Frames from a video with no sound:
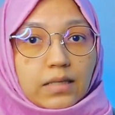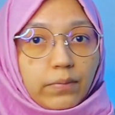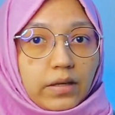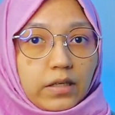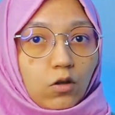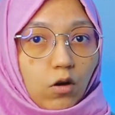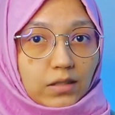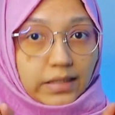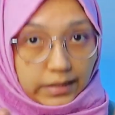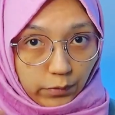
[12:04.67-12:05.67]
simply your
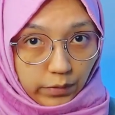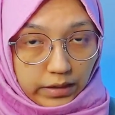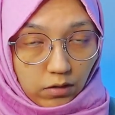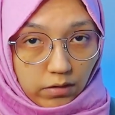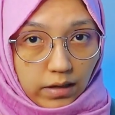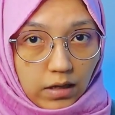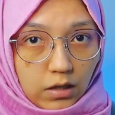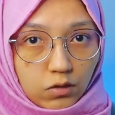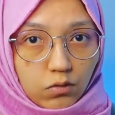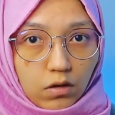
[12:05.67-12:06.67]
degree, okay?
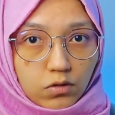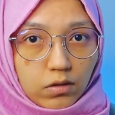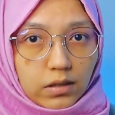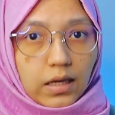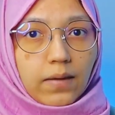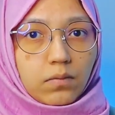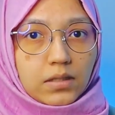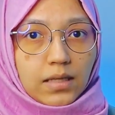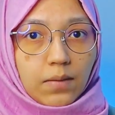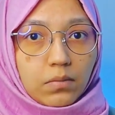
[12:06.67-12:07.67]
You also gain
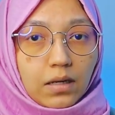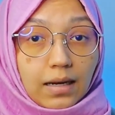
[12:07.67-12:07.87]
some